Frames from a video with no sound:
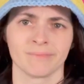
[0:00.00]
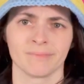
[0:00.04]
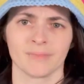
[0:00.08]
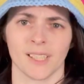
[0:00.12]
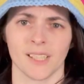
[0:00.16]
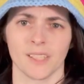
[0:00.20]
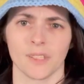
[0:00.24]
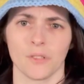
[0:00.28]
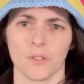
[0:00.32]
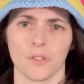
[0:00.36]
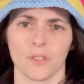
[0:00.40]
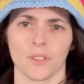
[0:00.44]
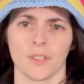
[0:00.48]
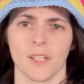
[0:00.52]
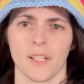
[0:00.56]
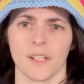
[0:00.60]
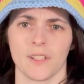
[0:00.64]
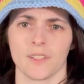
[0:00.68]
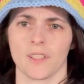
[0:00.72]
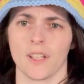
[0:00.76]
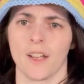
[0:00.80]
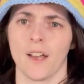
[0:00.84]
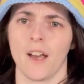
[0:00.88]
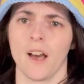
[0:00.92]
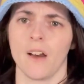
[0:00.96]
I usually like
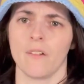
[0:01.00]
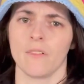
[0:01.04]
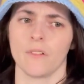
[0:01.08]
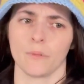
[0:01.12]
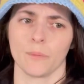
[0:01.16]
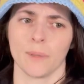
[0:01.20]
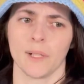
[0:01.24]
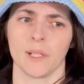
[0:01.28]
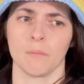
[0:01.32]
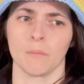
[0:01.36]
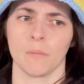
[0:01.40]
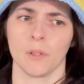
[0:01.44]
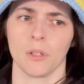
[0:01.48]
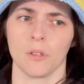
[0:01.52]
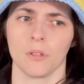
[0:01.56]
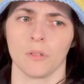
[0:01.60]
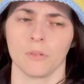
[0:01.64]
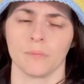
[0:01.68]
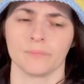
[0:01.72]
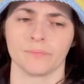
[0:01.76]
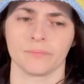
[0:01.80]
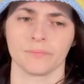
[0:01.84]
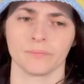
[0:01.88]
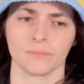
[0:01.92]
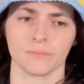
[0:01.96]
to have a rainbow.
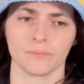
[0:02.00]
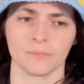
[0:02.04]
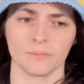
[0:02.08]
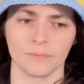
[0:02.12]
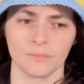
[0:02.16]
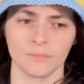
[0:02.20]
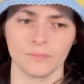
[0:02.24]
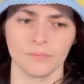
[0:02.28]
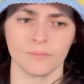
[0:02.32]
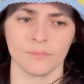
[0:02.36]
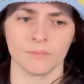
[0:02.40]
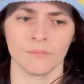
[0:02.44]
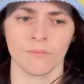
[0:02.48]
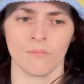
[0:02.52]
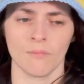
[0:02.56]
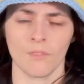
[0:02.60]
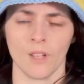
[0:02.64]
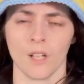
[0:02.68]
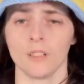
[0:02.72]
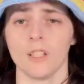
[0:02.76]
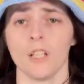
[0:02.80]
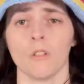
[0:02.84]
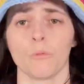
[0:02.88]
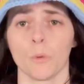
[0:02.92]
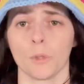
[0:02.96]
I
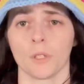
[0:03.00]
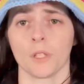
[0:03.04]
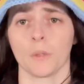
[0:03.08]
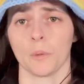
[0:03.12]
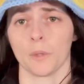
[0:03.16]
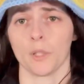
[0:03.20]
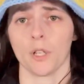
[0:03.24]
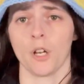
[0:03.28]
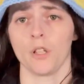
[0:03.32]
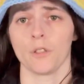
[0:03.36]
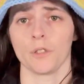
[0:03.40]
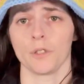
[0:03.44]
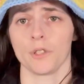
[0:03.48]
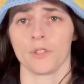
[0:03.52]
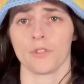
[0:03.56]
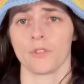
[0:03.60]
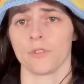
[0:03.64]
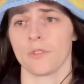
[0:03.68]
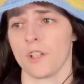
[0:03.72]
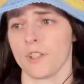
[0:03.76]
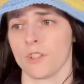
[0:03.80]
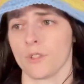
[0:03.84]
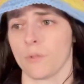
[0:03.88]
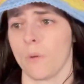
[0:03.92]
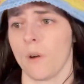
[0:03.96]
love working with colors, so
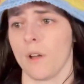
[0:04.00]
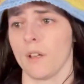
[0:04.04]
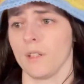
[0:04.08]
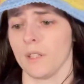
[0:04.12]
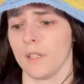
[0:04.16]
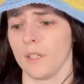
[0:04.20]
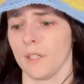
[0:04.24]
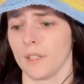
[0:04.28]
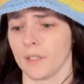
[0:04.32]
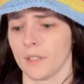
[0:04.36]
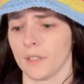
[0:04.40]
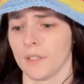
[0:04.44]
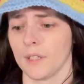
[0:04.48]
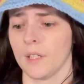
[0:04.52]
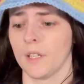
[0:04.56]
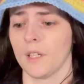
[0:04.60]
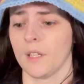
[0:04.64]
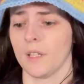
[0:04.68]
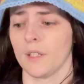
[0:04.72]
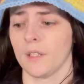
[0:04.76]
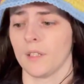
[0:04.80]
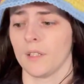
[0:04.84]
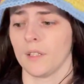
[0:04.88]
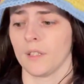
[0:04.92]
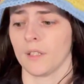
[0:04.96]
that's why I like
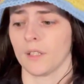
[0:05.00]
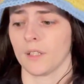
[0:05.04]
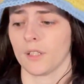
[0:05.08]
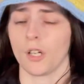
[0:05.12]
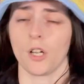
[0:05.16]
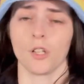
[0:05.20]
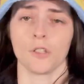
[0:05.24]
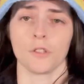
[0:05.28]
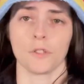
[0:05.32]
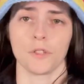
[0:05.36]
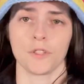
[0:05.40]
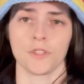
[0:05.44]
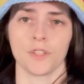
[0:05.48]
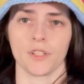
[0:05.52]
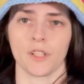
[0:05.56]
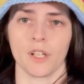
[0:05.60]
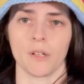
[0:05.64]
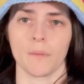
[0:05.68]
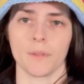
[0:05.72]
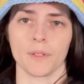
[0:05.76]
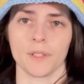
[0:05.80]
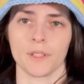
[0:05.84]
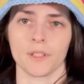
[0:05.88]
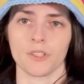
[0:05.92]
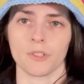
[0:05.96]
colors, like
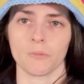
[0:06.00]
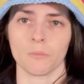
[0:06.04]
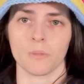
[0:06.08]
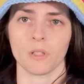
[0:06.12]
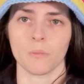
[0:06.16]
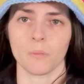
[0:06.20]
everything to me.